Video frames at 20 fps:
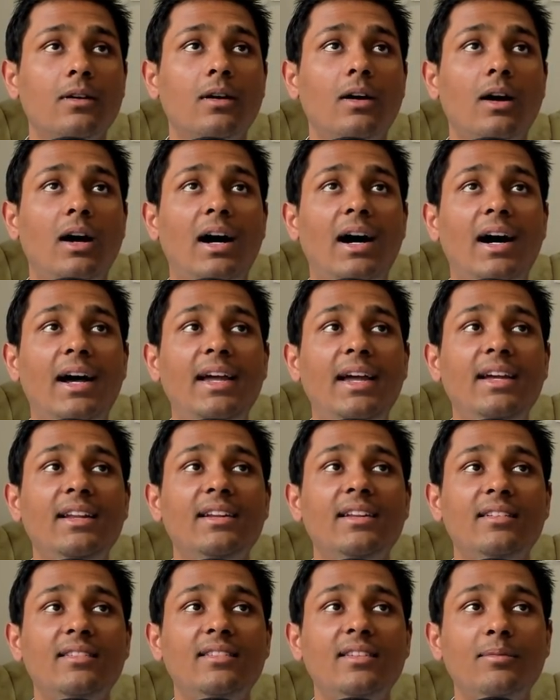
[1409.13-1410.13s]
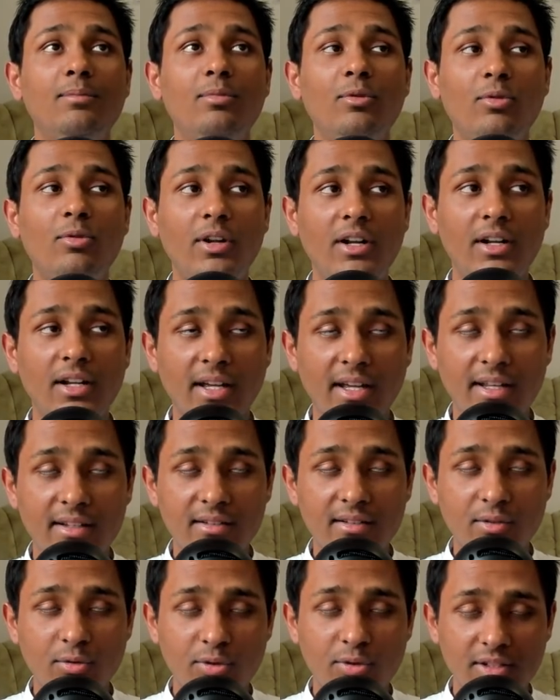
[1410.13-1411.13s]
I reciprocate
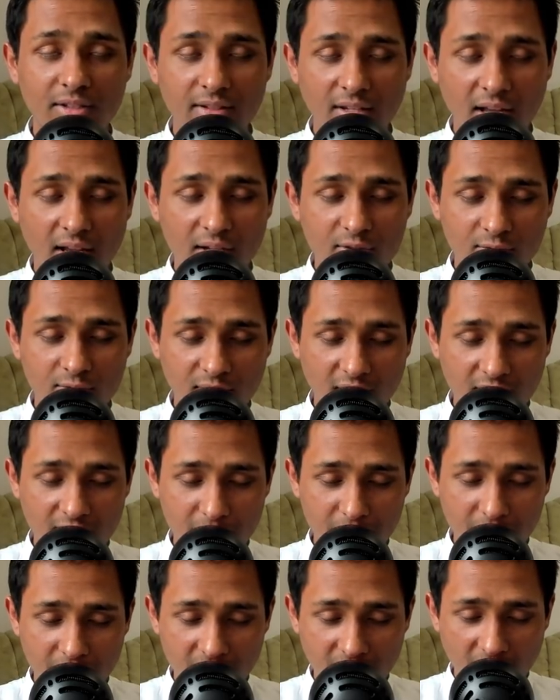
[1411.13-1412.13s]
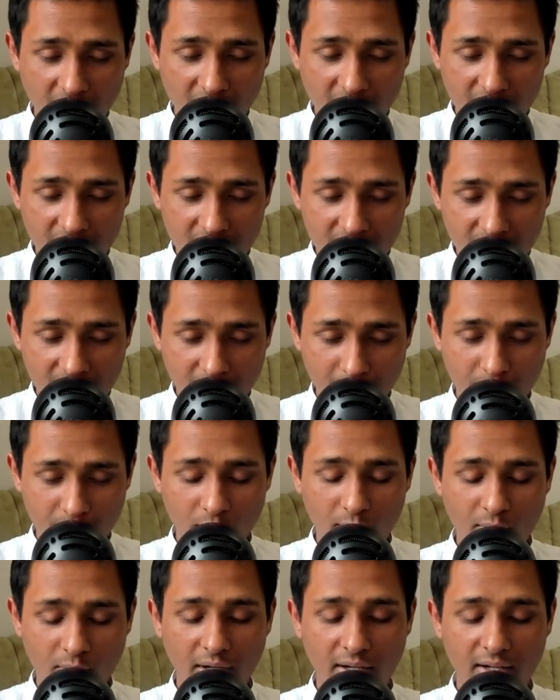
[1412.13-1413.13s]
as you desire. Should I repeat? I
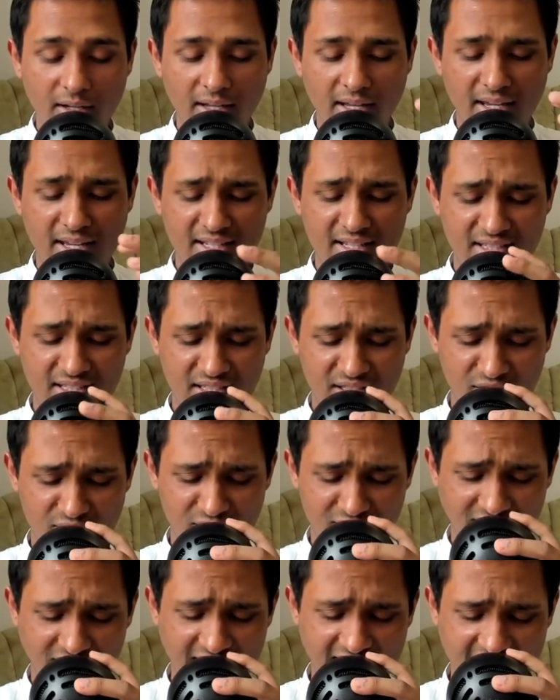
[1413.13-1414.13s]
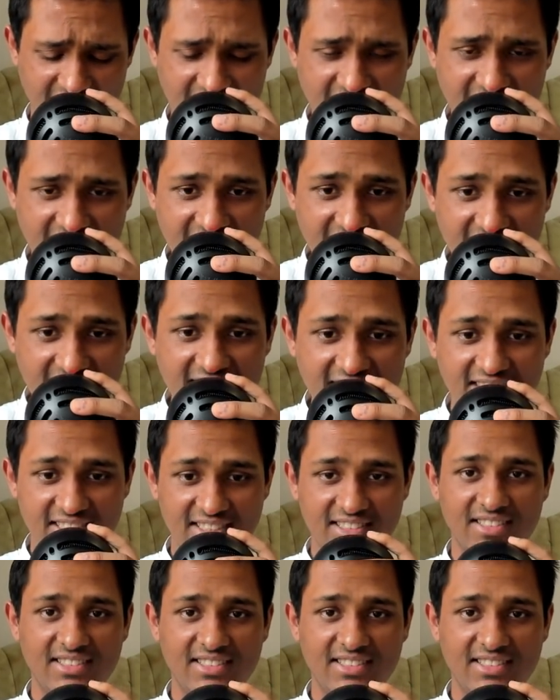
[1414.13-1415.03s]
reciprocate as you desire.